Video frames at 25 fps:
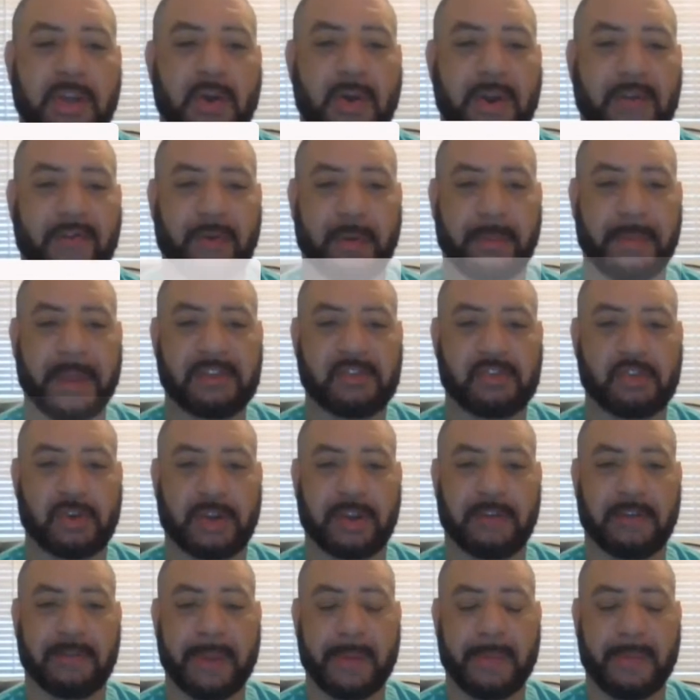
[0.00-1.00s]

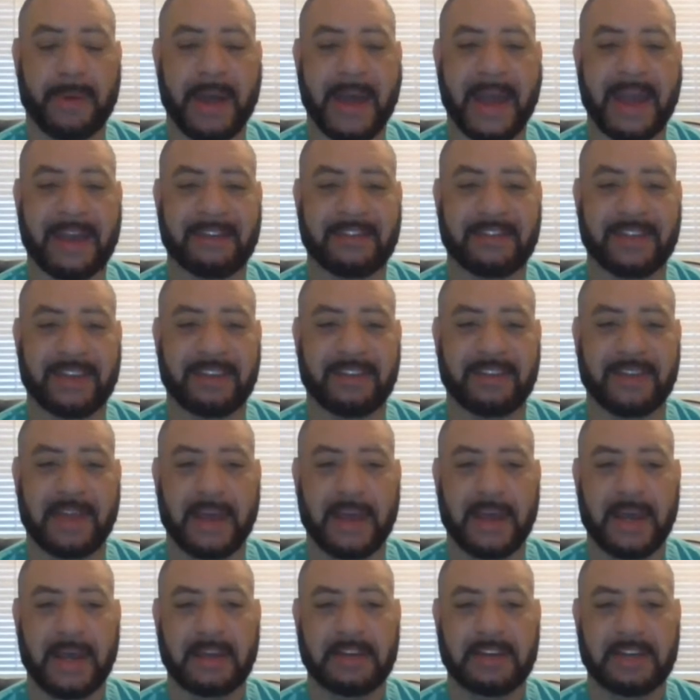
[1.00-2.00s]
information or give people access
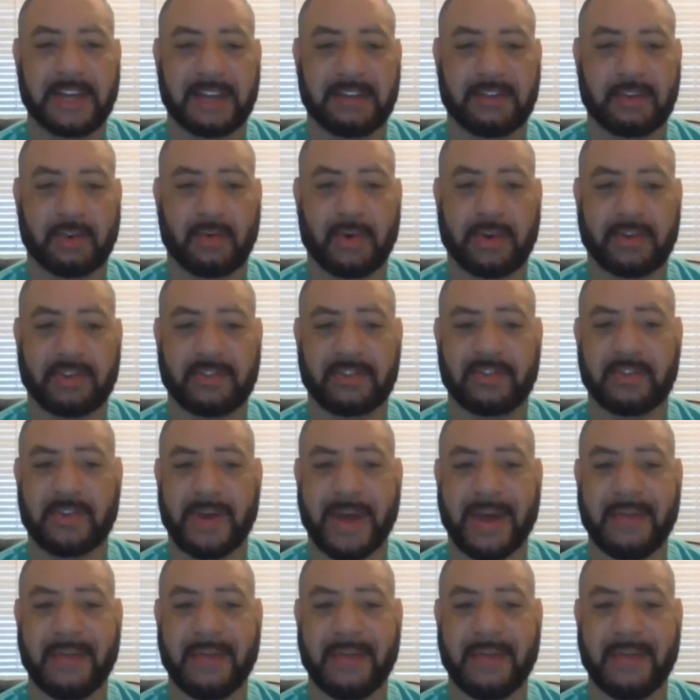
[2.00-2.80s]
to answer questions.